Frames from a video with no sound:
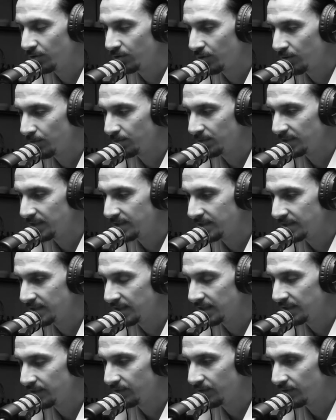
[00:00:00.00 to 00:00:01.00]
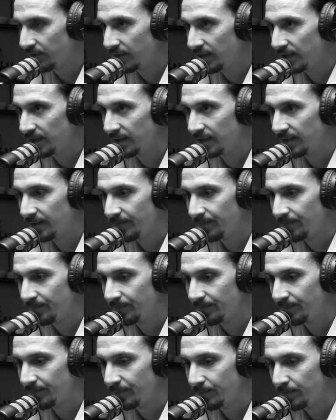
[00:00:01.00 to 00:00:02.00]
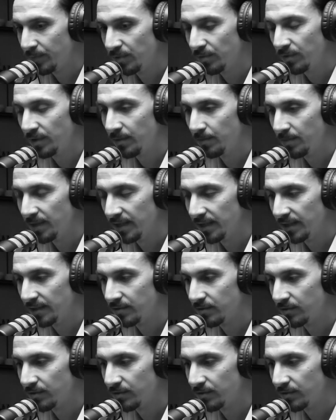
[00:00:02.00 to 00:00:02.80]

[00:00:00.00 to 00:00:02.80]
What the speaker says: whole complete set for a beauty bag.